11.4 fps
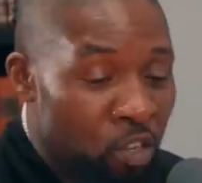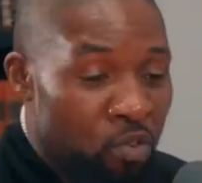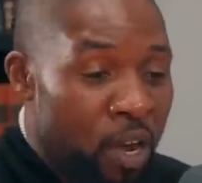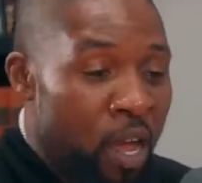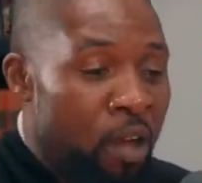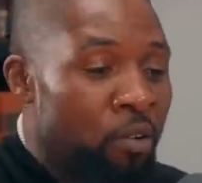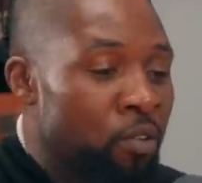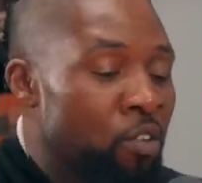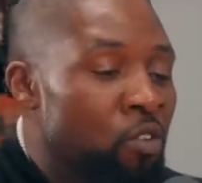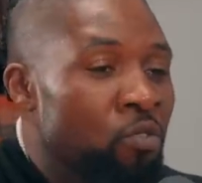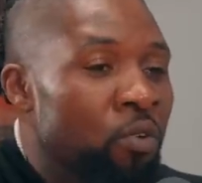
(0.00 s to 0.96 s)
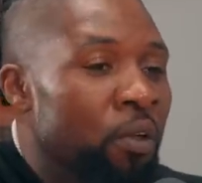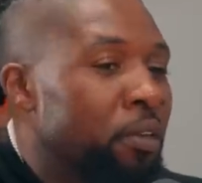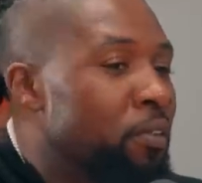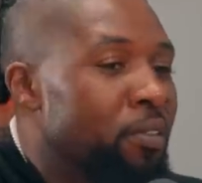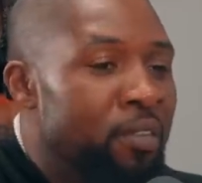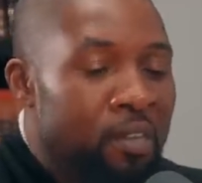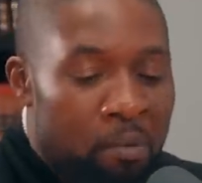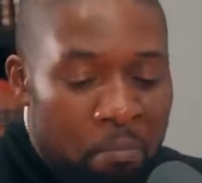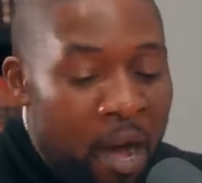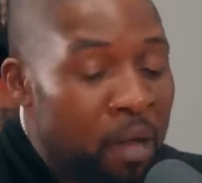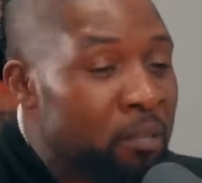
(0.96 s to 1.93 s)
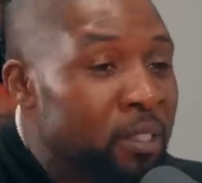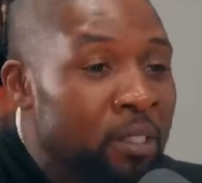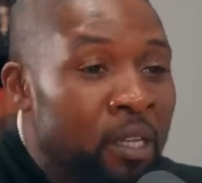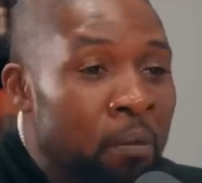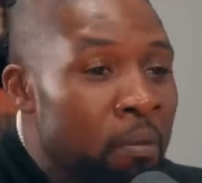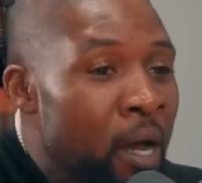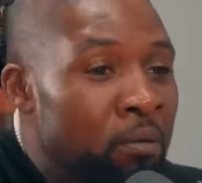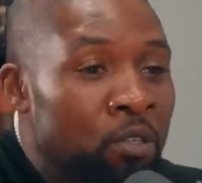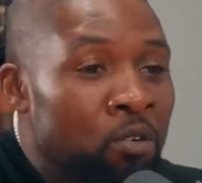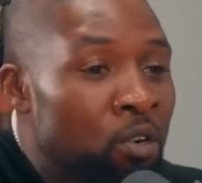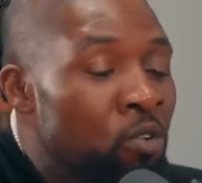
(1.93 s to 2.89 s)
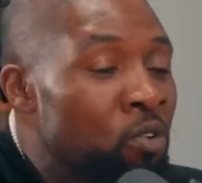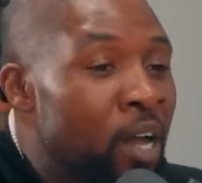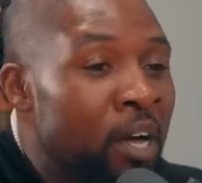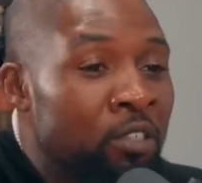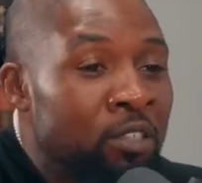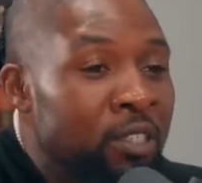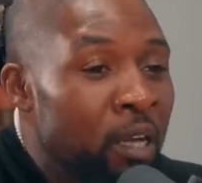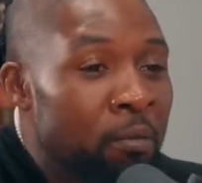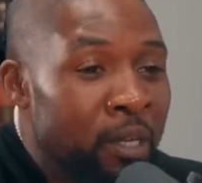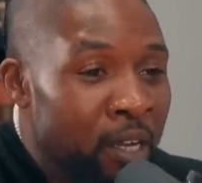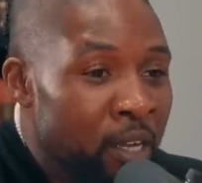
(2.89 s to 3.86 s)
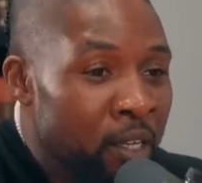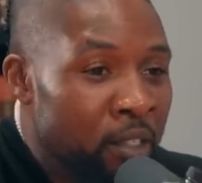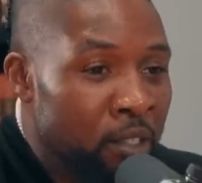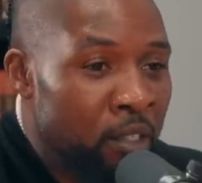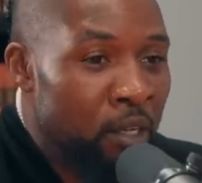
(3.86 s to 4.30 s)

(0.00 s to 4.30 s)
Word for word: so now you moms and step pops don't know who Doctor Sebi is. They